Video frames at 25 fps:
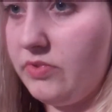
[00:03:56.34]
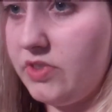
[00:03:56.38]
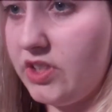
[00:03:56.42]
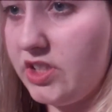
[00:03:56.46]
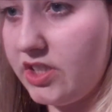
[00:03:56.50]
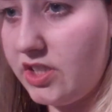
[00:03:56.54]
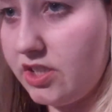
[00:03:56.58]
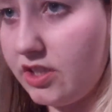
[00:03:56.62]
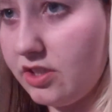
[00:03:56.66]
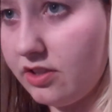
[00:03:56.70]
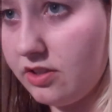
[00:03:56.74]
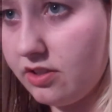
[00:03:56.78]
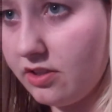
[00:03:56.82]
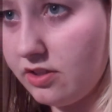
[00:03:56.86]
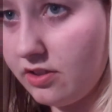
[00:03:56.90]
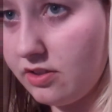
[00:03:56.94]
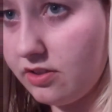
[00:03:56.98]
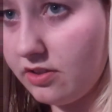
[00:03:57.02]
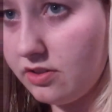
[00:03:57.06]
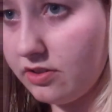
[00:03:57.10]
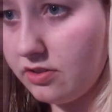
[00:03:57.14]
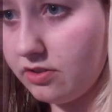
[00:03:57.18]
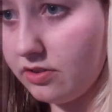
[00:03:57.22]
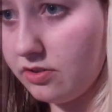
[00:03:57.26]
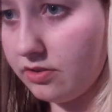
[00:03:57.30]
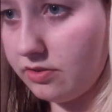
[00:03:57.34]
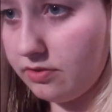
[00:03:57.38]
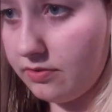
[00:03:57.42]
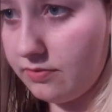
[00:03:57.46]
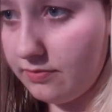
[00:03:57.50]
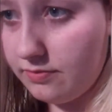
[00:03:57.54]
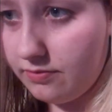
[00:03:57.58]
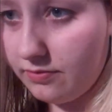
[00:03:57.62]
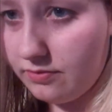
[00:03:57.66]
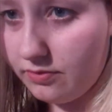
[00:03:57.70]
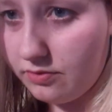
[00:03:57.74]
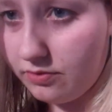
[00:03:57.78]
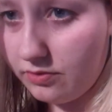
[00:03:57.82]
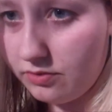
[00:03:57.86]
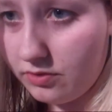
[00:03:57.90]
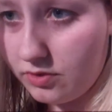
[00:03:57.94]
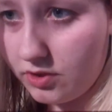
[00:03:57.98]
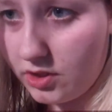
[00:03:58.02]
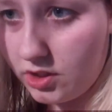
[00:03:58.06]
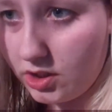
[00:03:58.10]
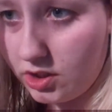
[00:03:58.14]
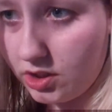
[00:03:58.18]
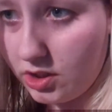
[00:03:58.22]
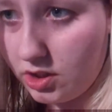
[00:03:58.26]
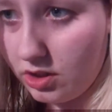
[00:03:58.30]
Is this is,
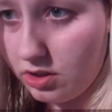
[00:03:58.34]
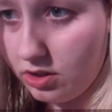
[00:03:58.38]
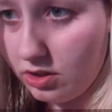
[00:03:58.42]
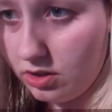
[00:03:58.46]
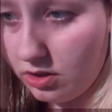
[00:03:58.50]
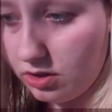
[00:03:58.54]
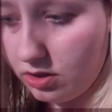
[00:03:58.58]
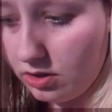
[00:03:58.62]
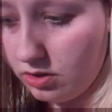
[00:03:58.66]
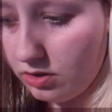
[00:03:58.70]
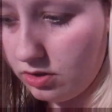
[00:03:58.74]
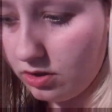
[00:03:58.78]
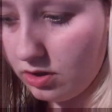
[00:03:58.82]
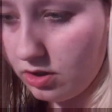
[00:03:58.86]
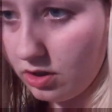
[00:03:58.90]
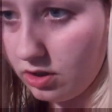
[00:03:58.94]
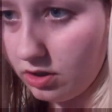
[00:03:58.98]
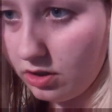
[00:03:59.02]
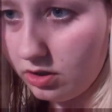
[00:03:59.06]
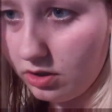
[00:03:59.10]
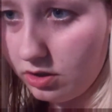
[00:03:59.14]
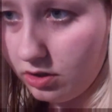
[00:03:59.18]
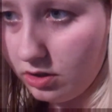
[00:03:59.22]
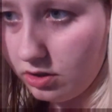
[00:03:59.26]
is this the